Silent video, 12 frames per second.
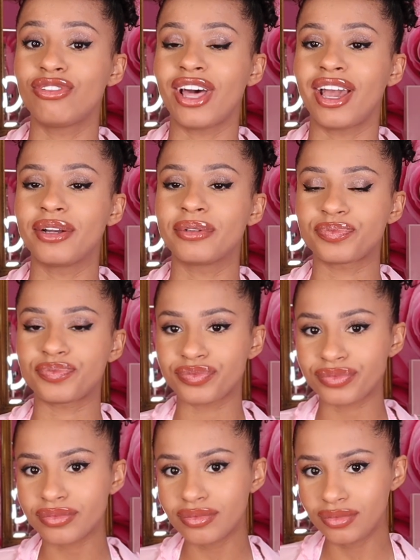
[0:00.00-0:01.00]
Like,
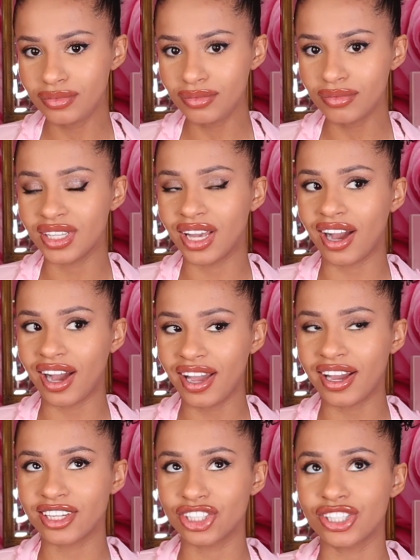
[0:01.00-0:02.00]
I
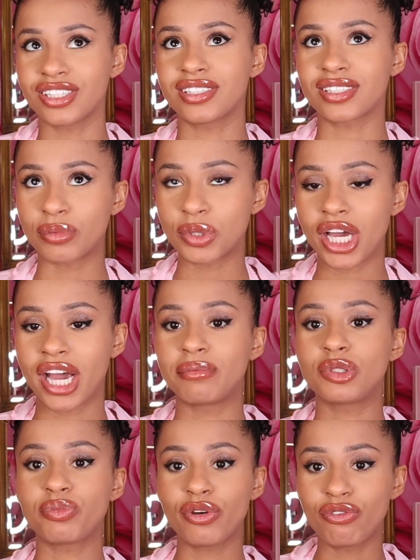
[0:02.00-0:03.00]
actually
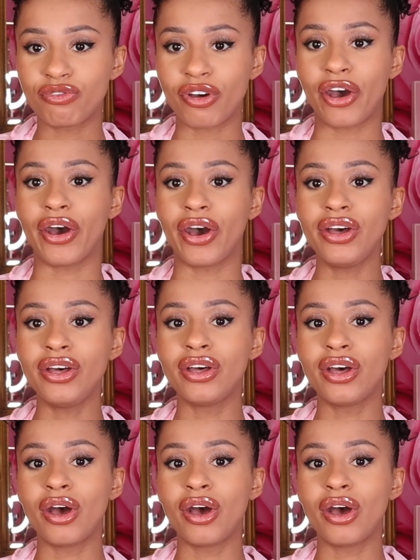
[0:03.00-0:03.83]
sometimes prefer